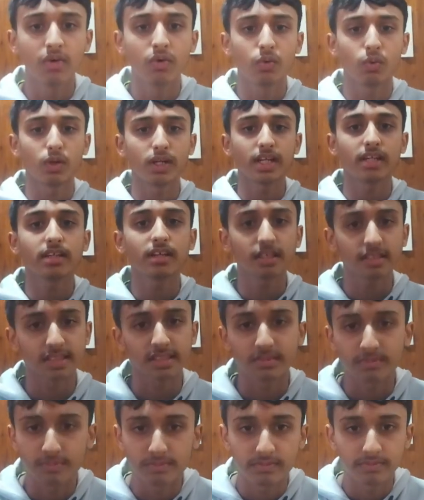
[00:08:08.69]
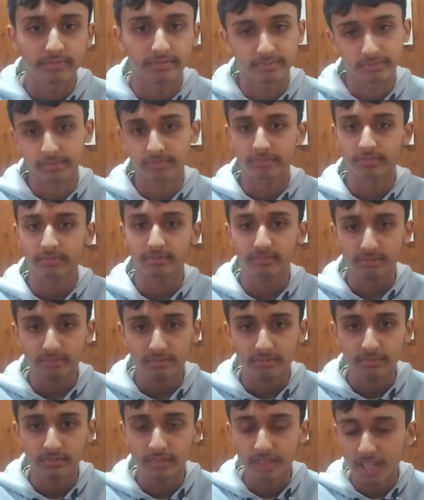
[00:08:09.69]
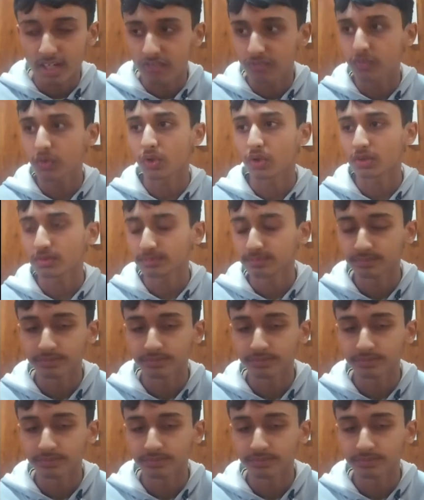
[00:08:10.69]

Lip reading: what it does. Therefore,